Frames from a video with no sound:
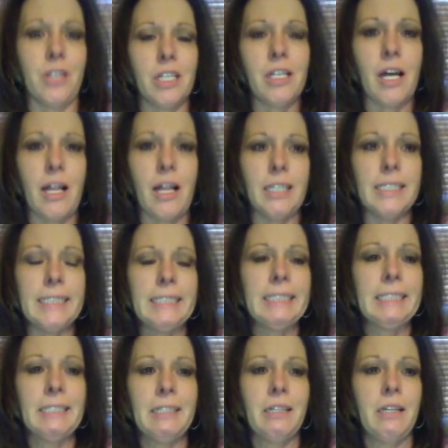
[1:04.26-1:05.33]
you could call it.
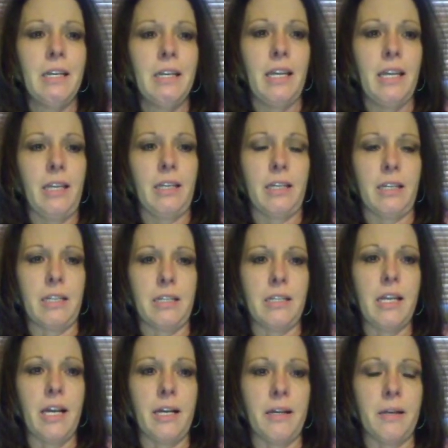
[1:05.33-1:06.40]

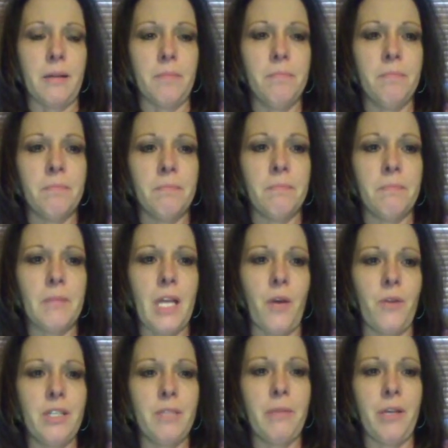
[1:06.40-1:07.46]
And I
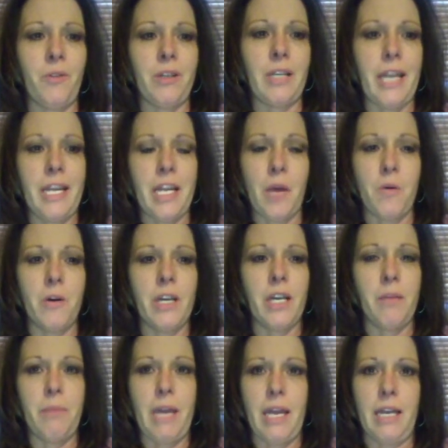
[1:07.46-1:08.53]
went to bed one night and I woke
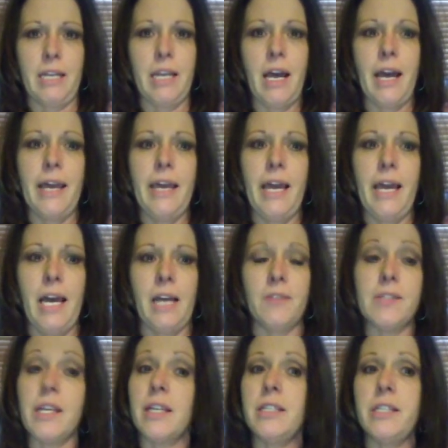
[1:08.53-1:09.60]
up and I
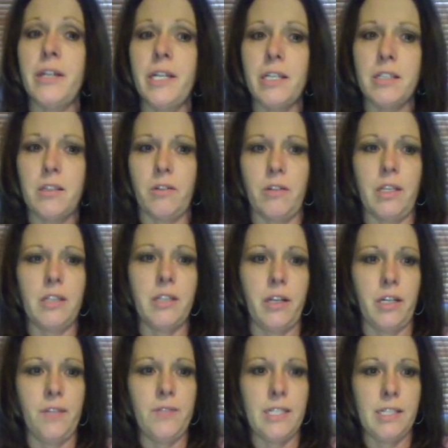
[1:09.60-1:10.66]
have secondary dystonia
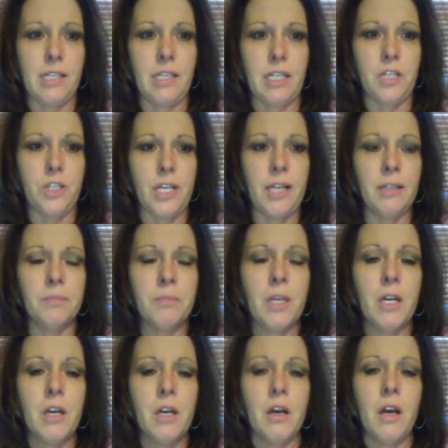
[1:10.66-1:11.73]
tardive dyskinesia.
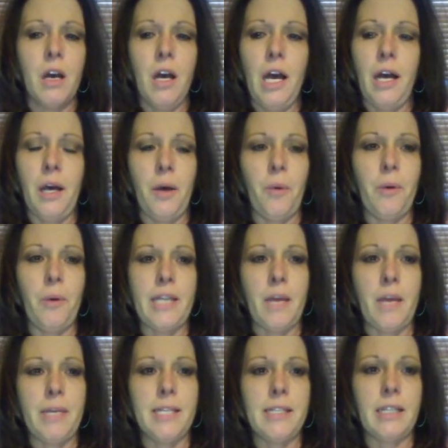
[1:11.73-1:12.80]
What
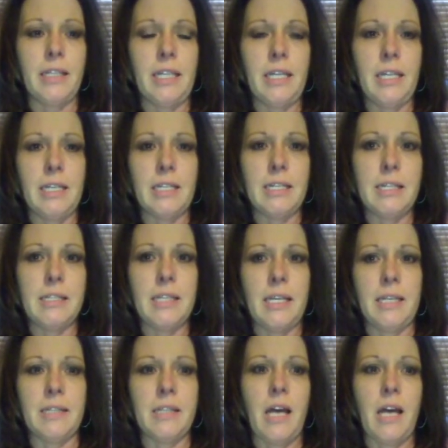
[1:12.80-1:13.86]
that basically is
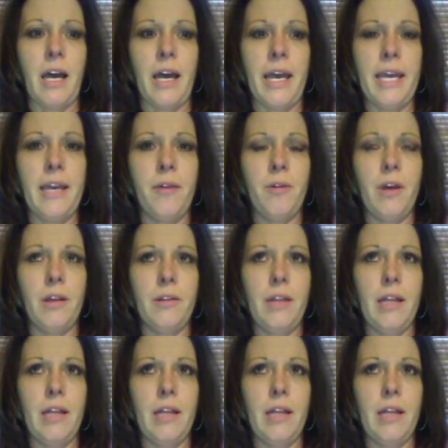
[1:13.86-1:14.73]
I